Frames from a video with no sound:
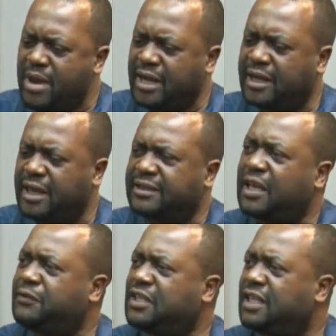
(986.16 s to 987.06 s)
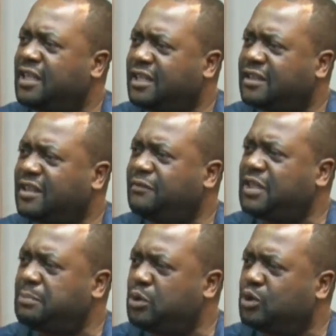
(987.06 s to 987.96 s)
make safety
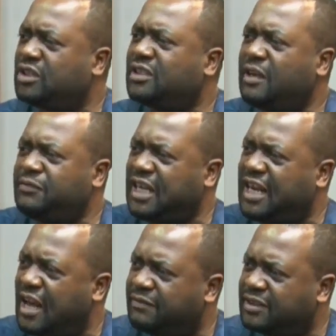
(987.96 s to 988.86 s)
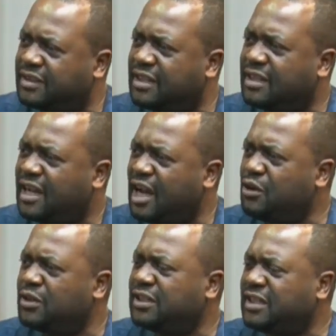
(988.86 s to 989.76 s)
boots, safety gloves, and
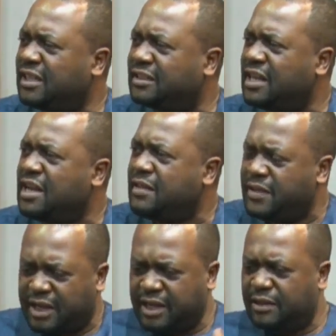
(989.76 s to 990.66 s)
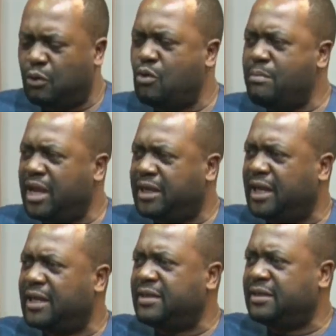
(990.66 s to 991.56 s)
all these things. Who make
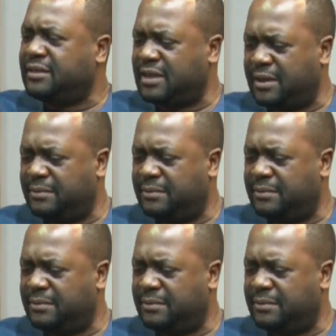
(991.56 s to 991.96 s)
these